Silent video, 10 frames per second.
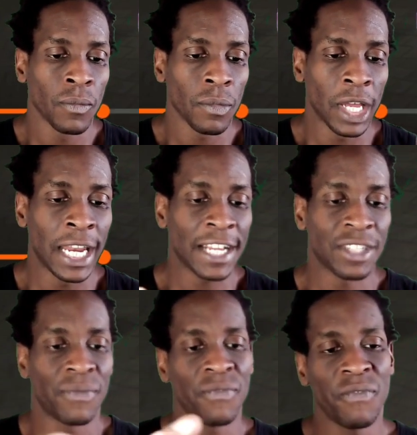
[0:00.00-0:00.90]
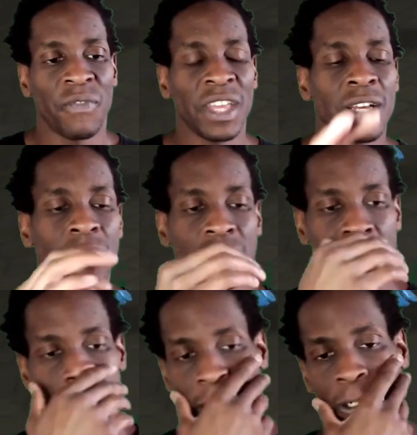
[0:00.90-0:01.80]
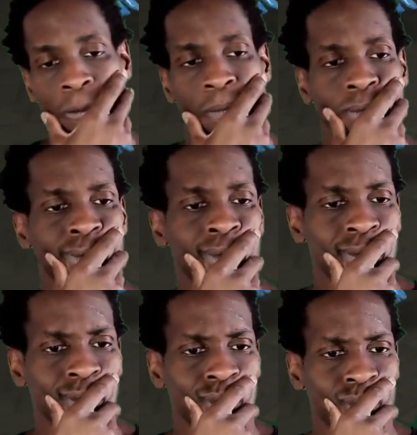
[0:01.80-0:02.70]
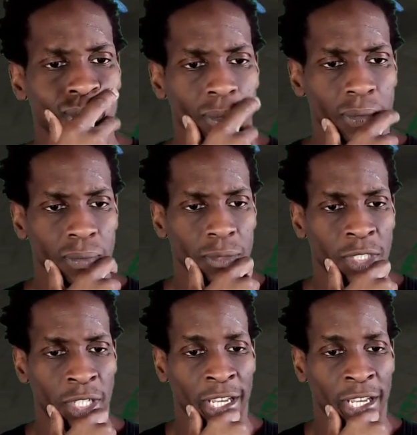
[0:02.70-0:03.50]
And actually it feels as though, so yeah,